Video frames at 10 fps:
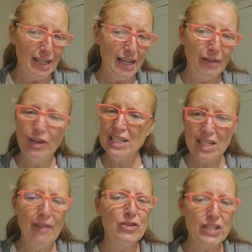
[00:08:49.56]
if he's
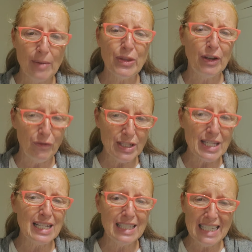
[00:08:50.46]
done something
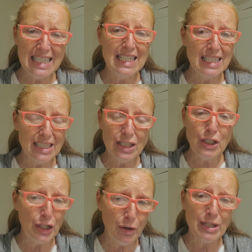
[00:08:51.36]
physically, you
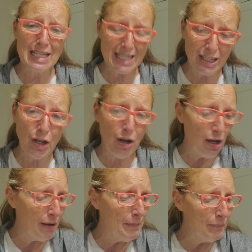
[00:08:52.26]
know, against the
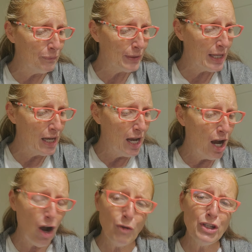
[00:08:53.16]
law,
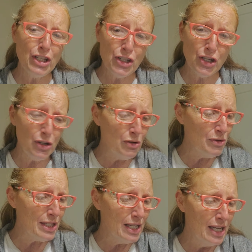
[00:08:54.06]
O oh, ye
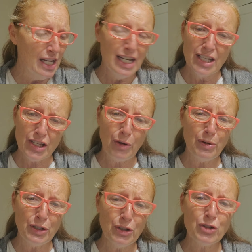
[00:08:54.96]
Jews, so
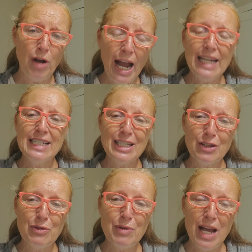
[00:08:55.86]
you're trying
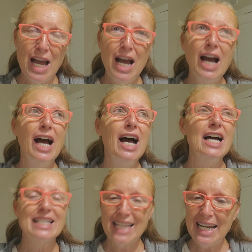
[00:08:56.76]
to
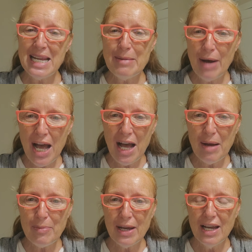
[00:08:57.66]
set him
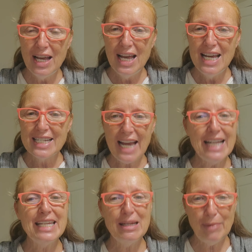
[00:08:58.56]
up,
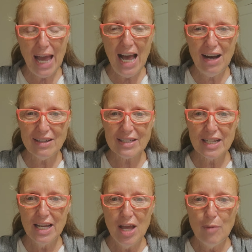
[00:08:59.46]
take him out,
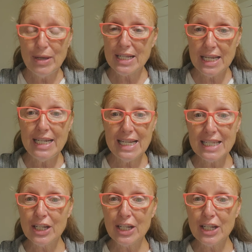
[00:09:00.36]
because he doesn't